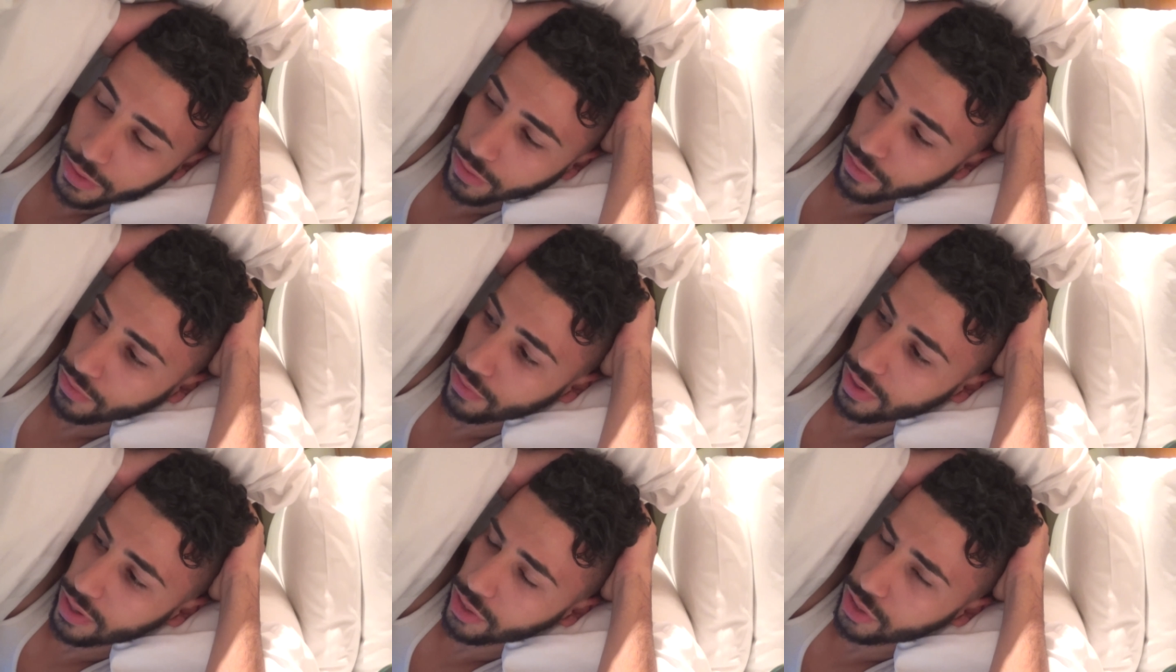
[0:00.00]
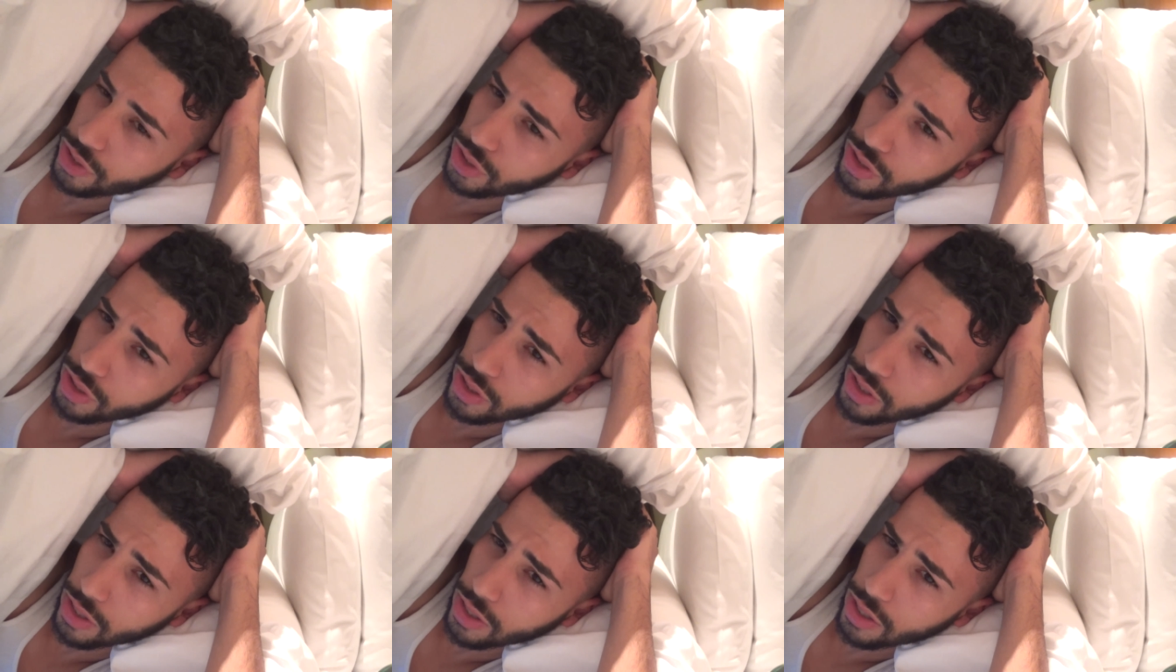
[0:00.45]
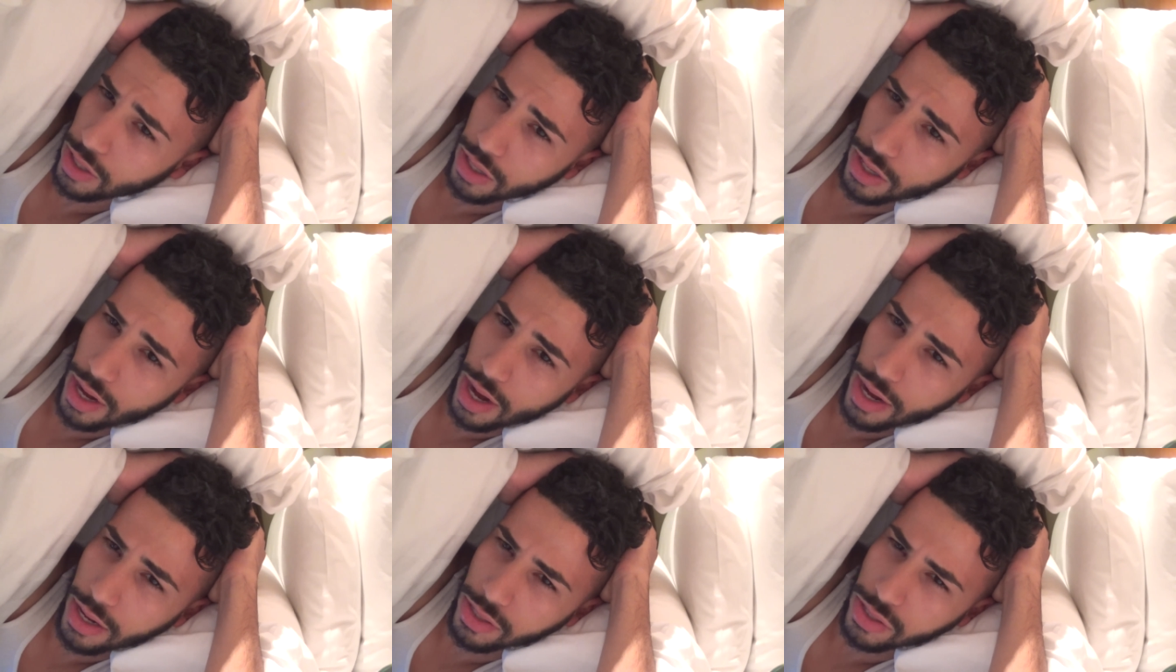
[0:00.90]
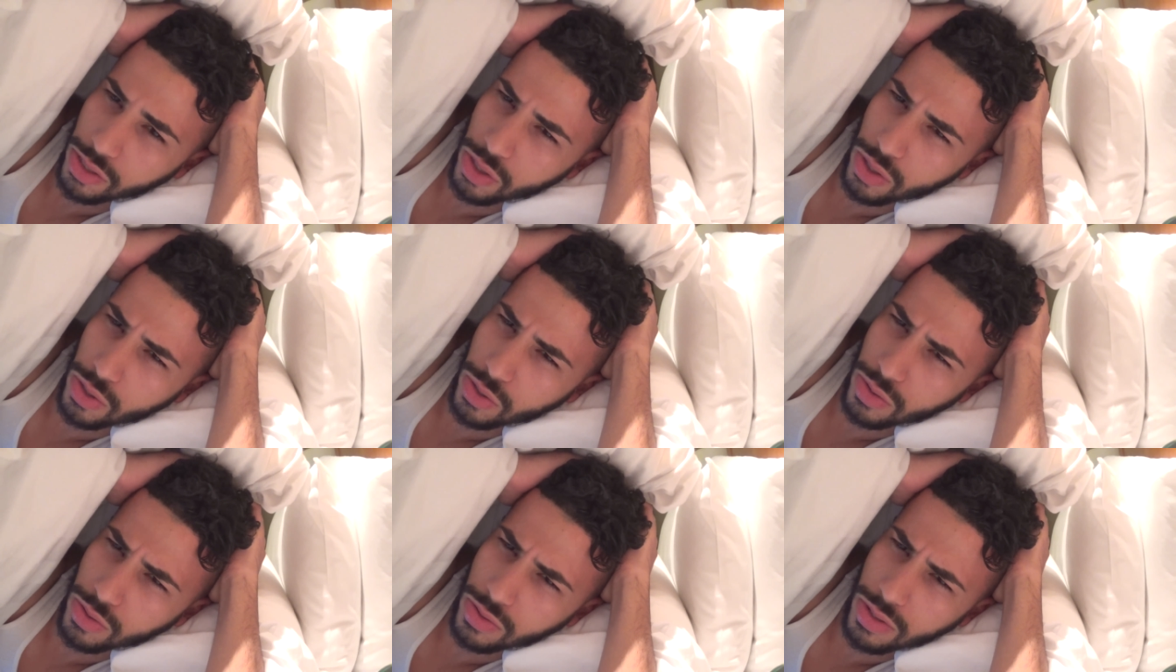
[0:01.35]
fresh day.
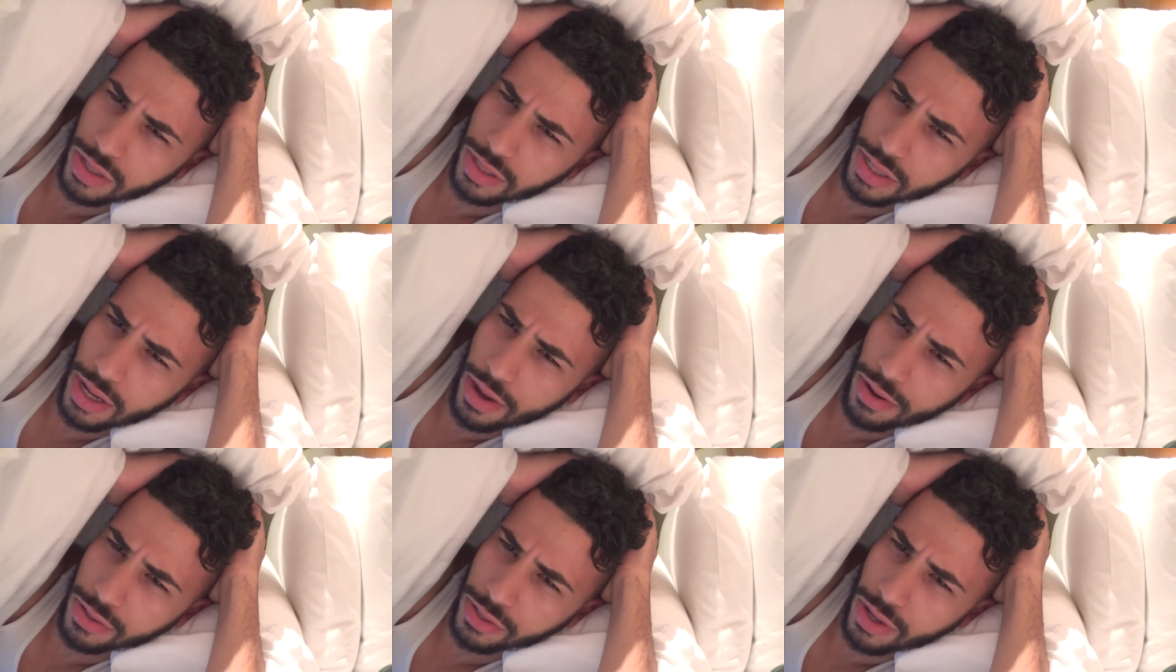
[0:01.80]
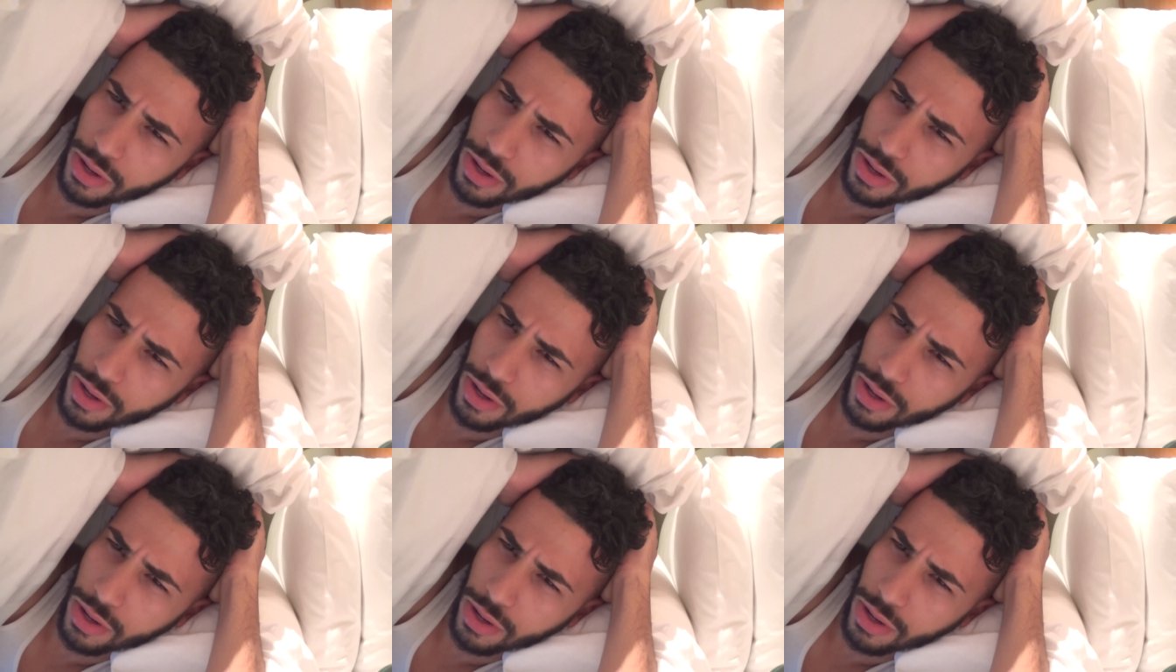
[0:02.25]
So let's see how this